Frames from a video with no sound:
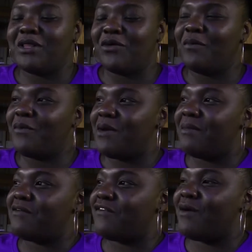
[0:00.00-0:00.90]
With a group of
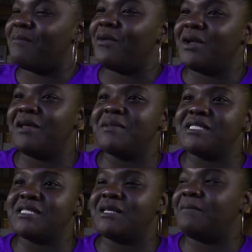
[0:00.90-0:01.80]
women from Meridian,
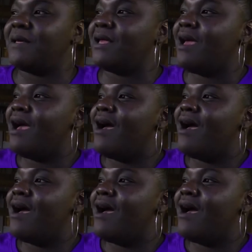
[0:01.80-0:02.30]
Mississippi,